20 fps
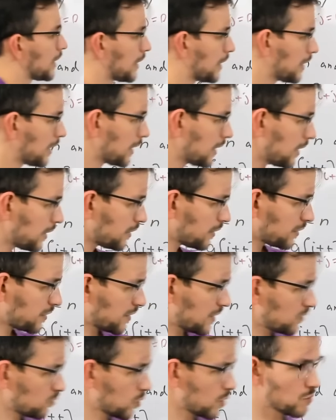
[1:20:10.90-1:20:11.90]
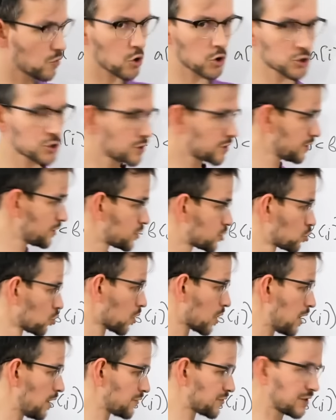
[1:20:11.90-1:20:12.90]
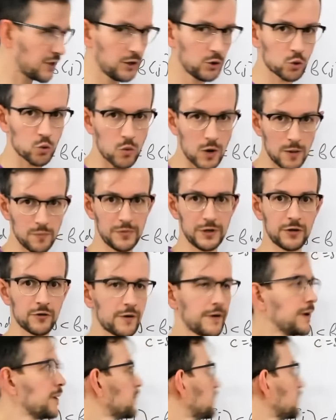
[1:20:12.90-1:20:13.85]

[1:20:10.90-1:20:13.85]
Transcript: And then we merge these two halves into one big array.